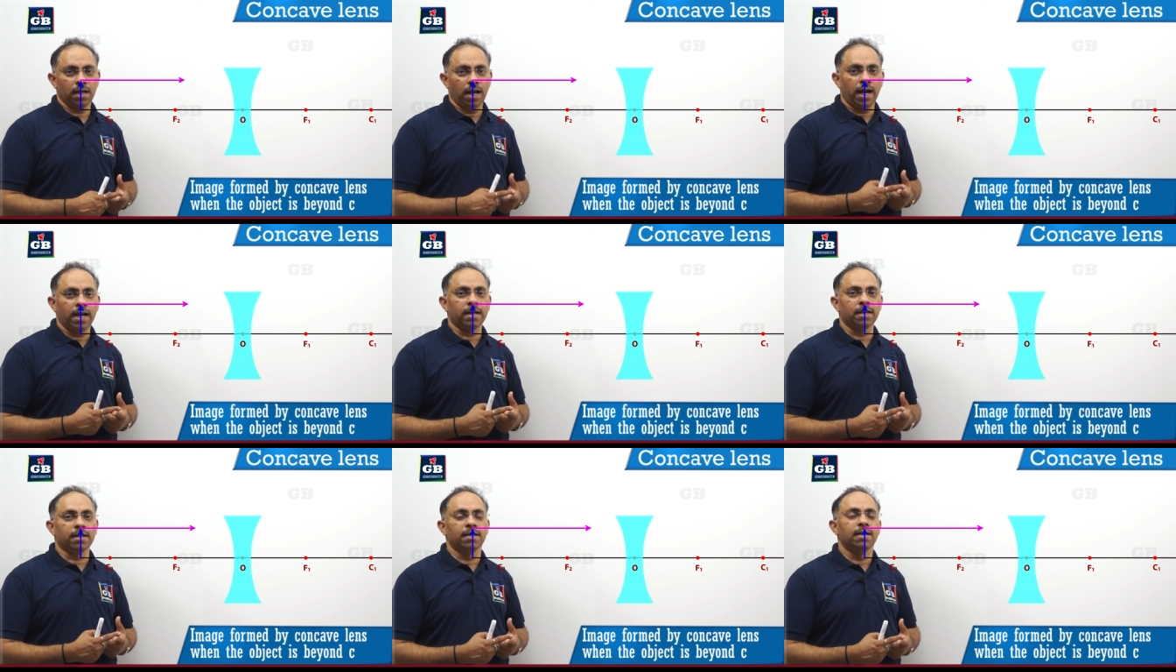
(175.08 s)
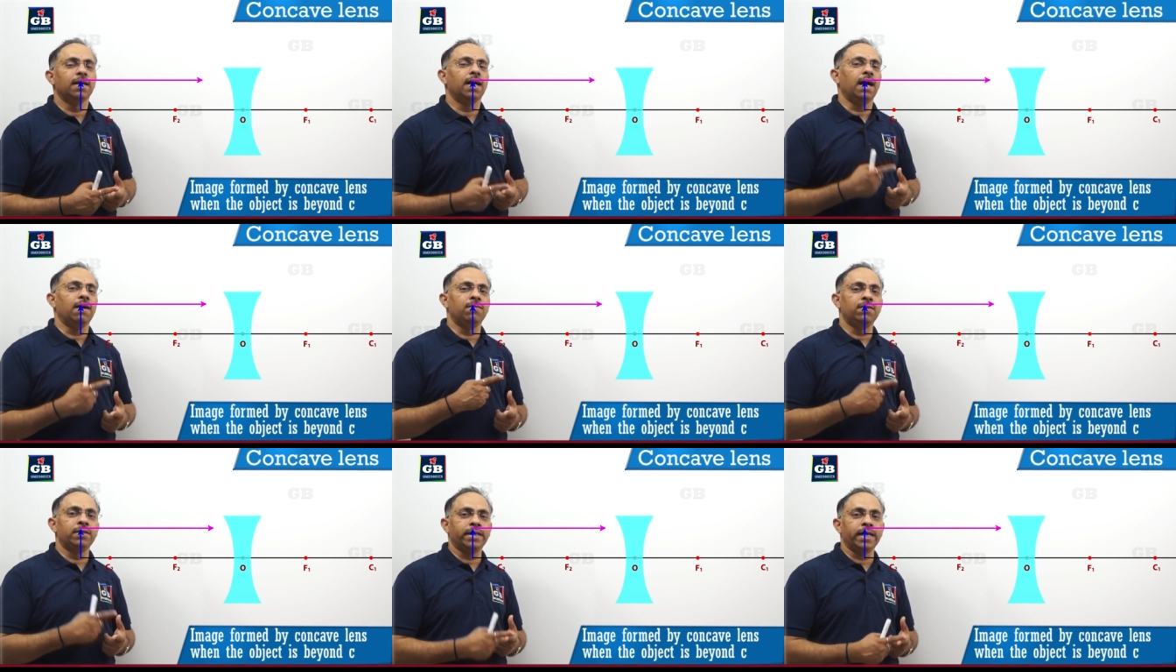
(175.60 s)
and
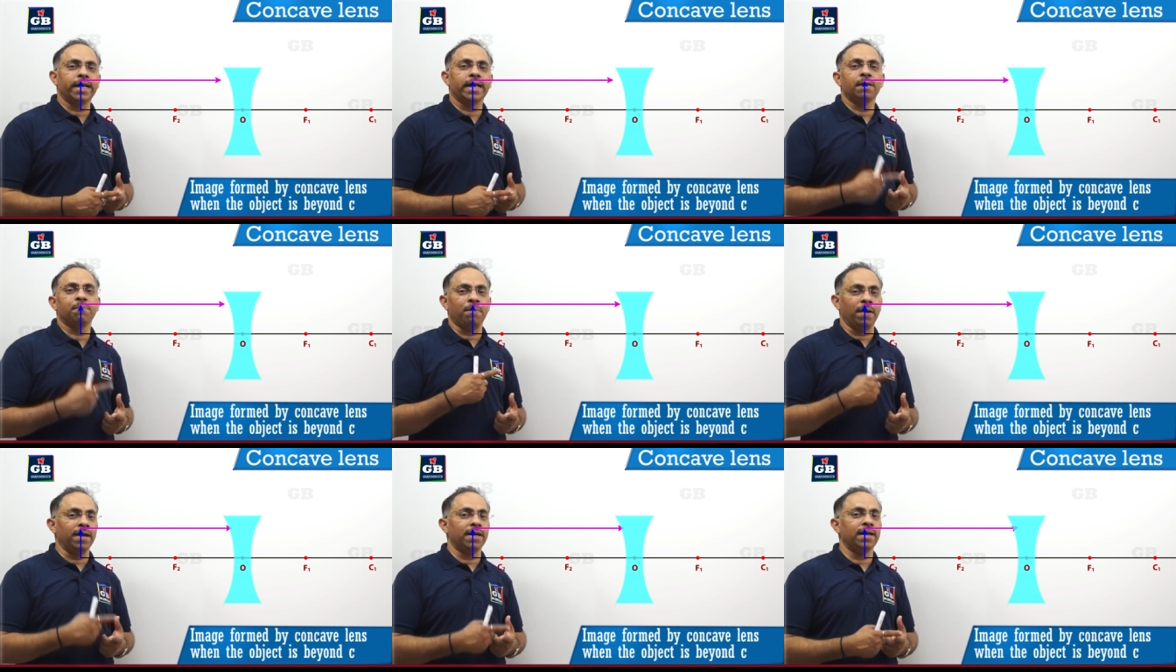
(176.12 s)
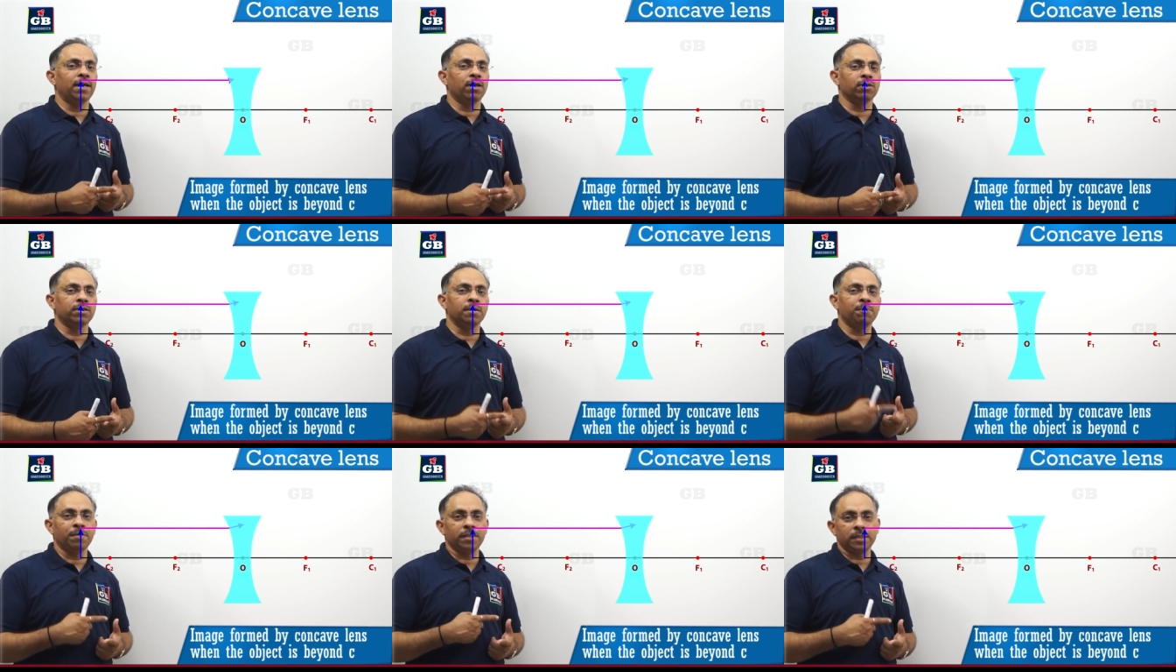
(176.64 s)
I will take it parallel to
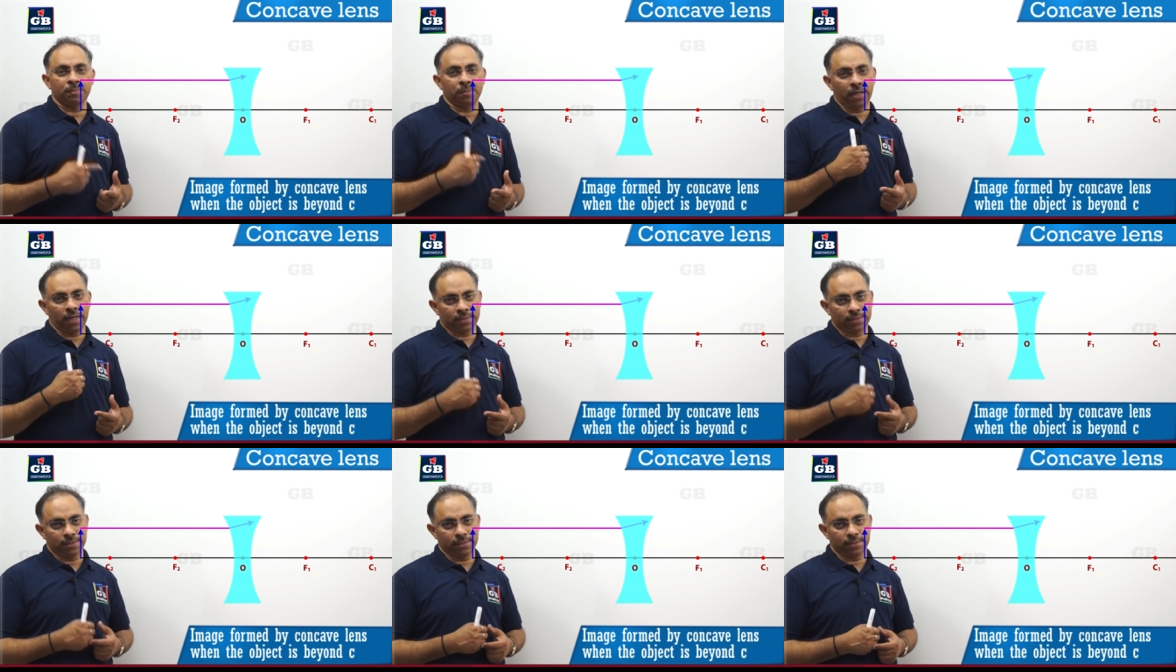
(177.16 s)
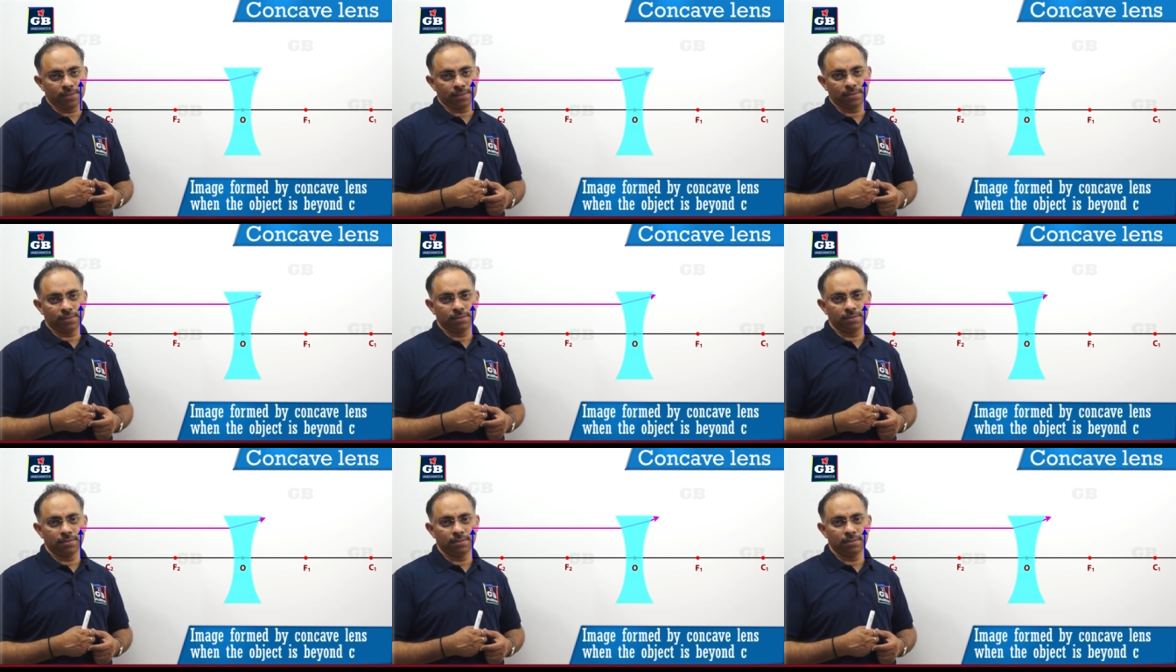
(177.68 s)
the principal axis.